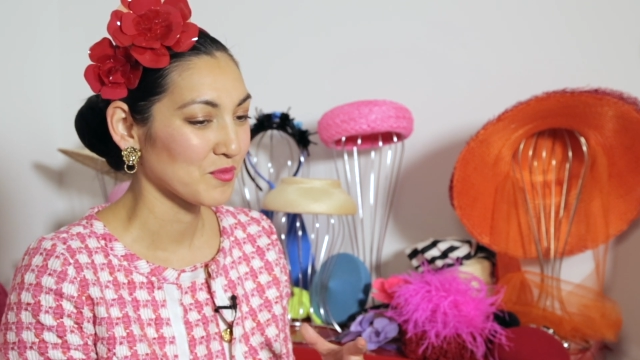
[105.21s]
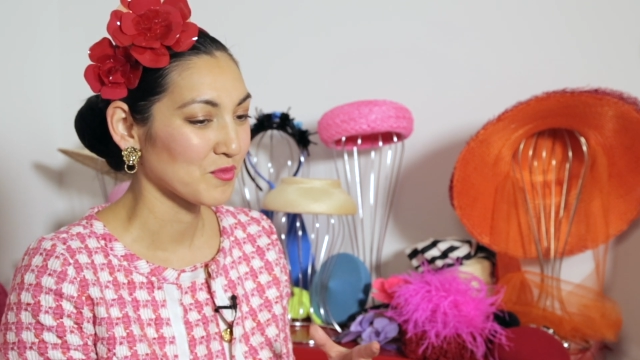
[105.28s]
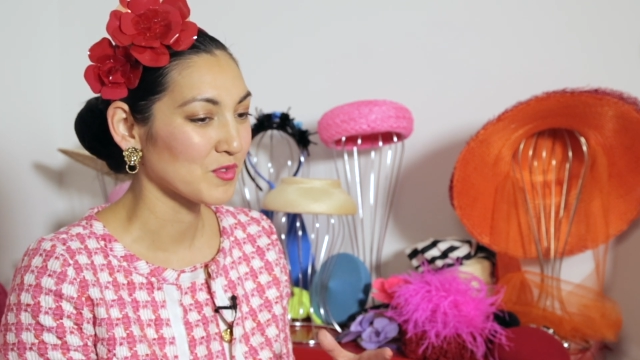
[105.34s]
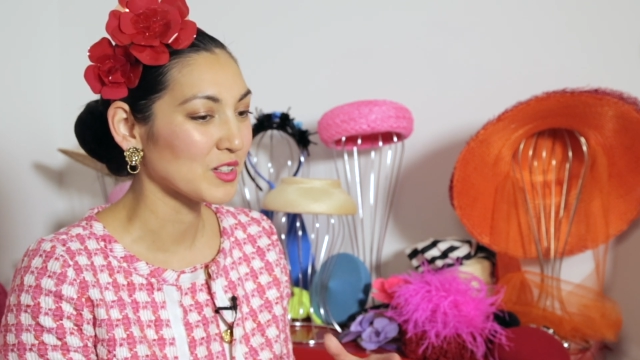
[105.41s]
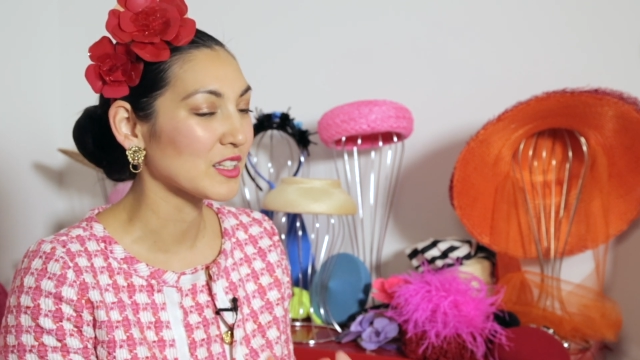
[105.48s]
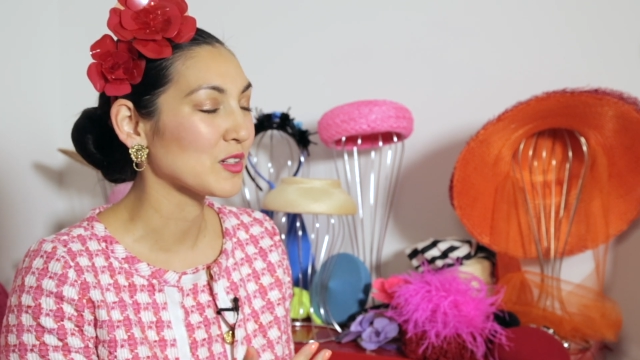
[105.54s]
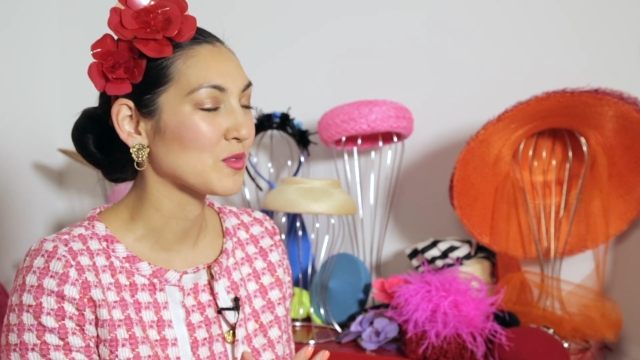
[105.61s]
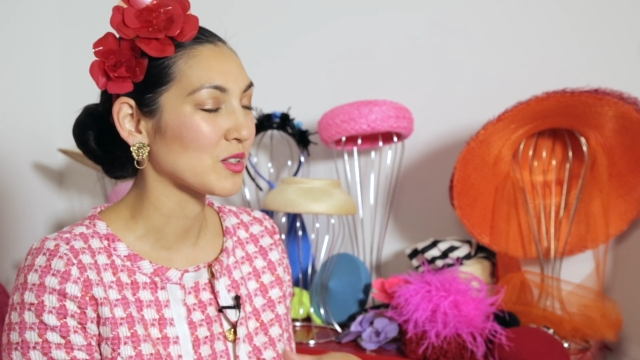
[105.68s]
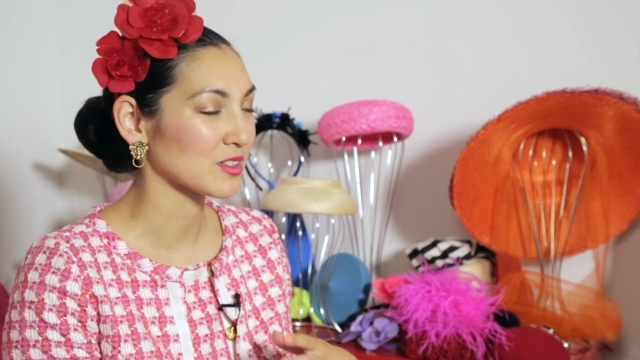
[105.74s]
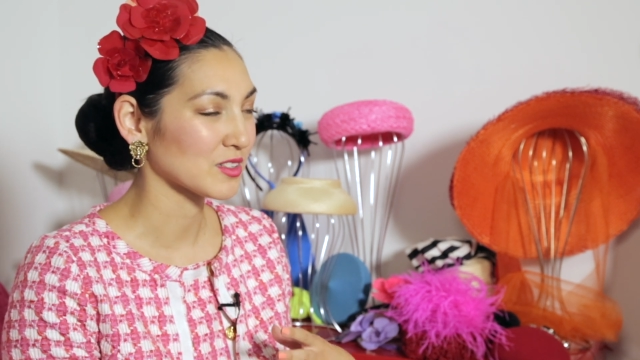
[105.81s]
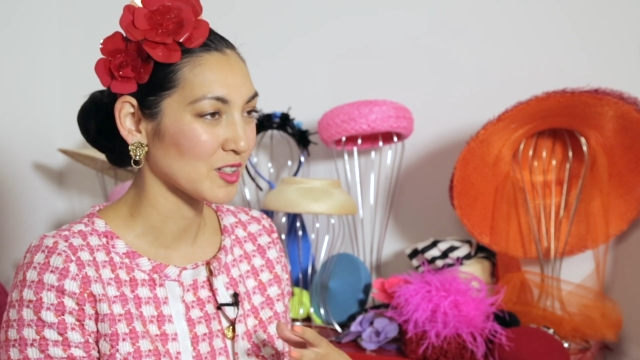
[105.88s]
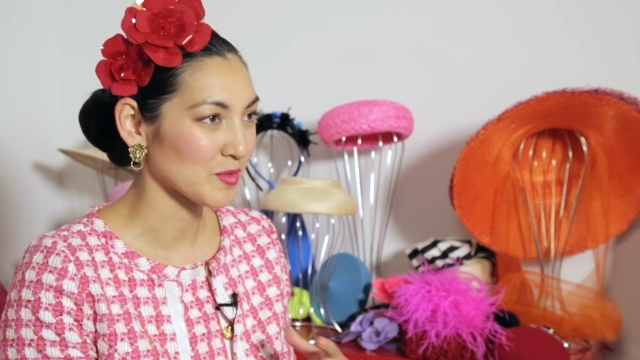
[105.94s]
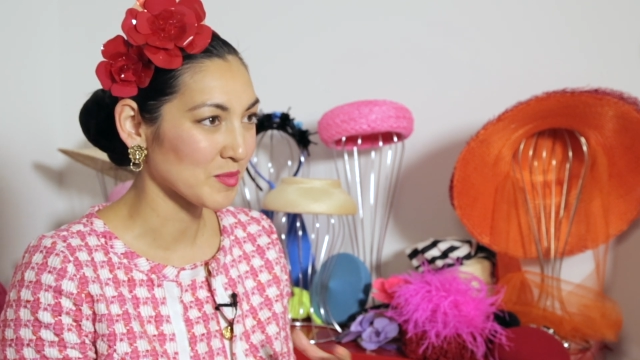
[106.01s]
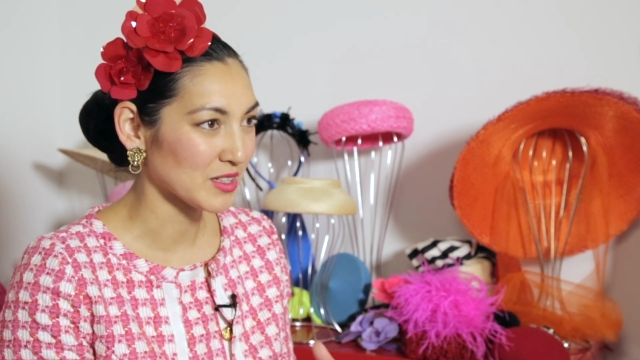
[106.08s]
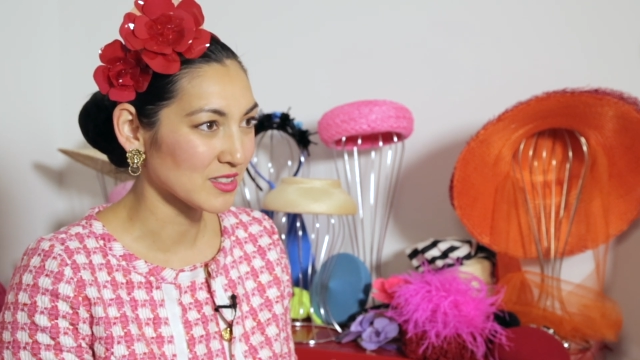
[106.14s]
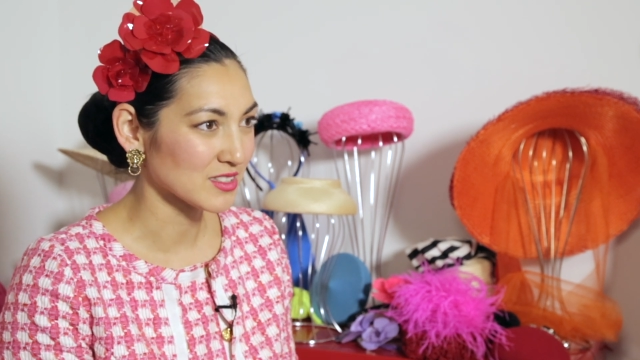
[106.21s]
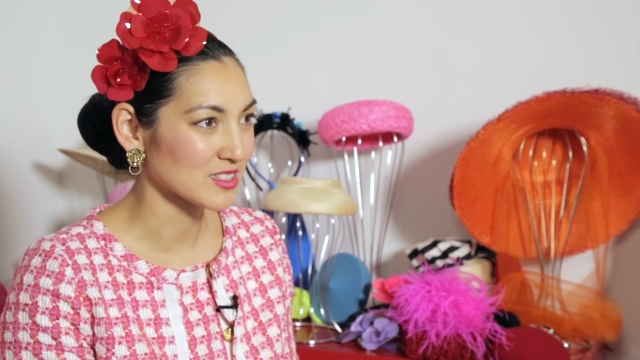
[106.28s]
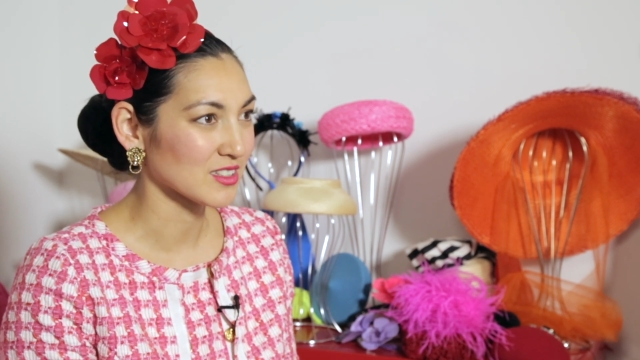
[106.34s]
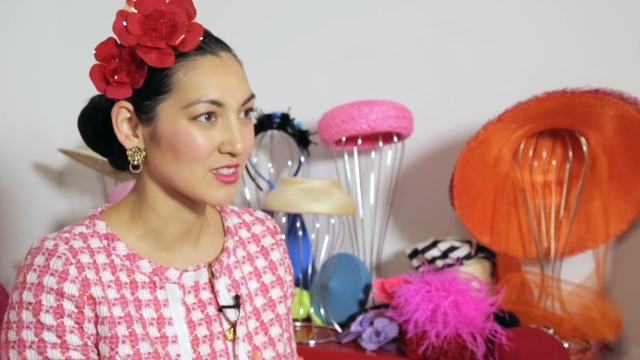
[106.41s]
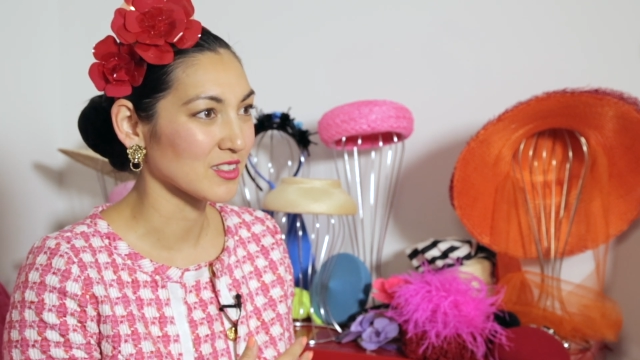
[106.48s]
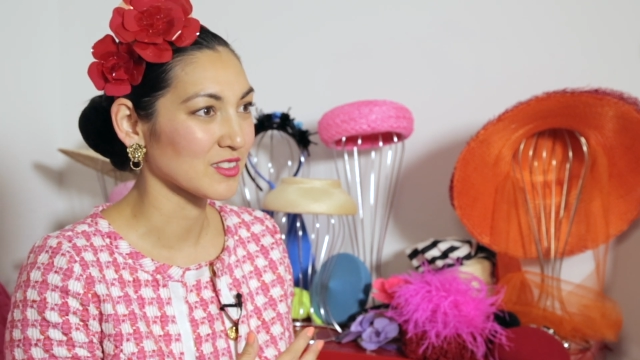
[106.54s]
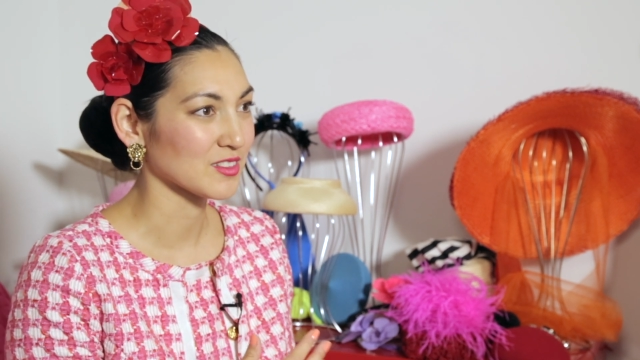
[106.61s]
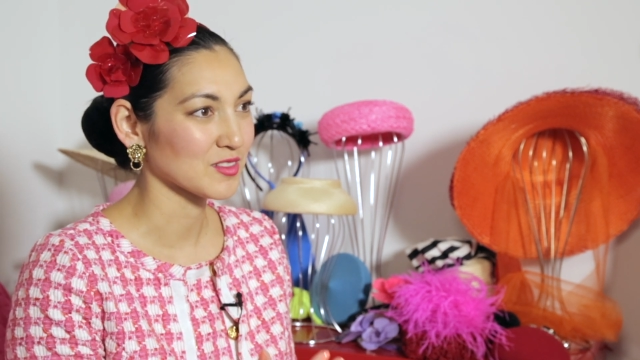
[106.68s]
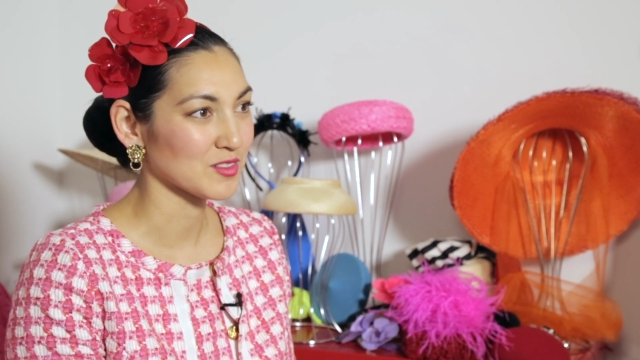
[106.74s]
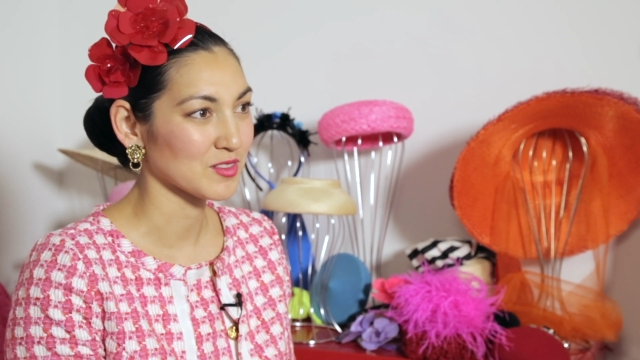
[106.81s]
really what got me into